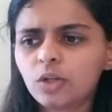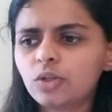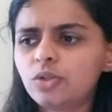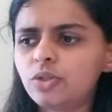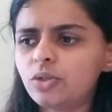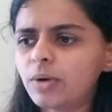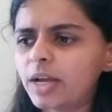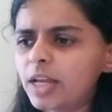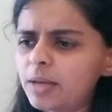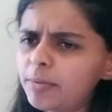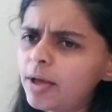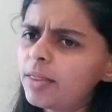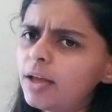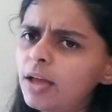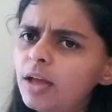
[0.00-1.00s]
do I
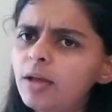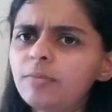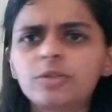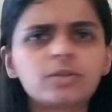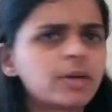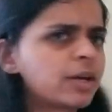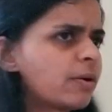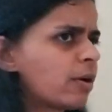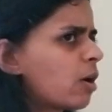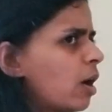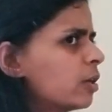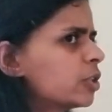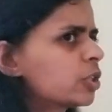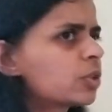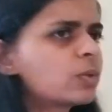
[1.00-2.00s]
email them? Do I go on
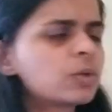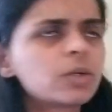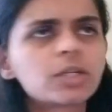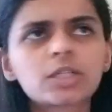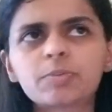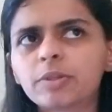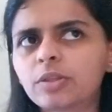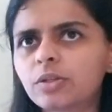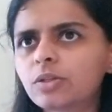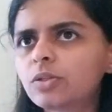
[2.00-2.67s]
college tours? But the,